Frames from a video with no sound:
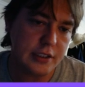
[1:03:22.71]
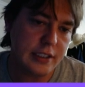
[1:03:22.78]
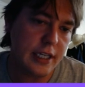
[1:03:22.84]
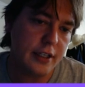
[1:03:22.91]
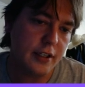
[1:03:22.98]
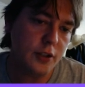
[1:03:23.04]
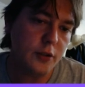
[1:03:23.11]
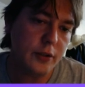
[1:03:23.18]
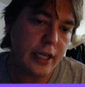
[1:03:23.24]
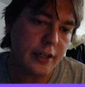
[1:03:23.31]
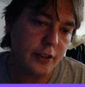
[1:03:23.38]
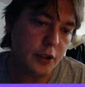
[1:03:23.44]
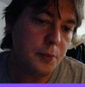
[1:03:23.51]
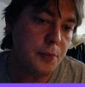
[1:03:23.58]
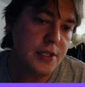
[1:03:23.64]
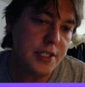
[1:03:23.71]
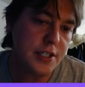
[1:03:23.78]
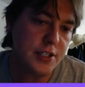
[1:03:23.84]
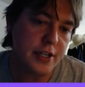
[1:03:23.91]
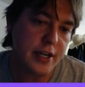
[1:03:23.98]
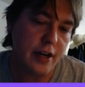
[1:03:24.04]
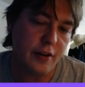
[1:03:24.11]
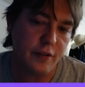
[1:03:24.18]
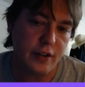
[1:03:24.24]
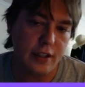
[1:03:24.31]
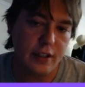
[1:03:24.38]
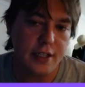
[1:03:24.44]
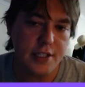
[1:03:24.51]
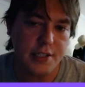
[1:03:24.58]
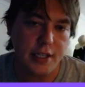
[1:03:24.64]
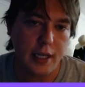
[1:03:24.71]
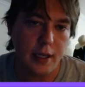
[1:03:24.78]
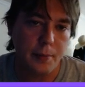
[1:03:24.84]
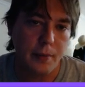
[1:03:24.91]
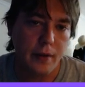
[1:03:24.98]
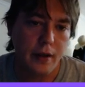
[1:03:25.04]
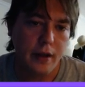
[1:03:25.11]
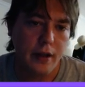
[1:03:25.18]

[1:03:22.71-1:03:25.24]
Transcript: get a good position out of it in this game.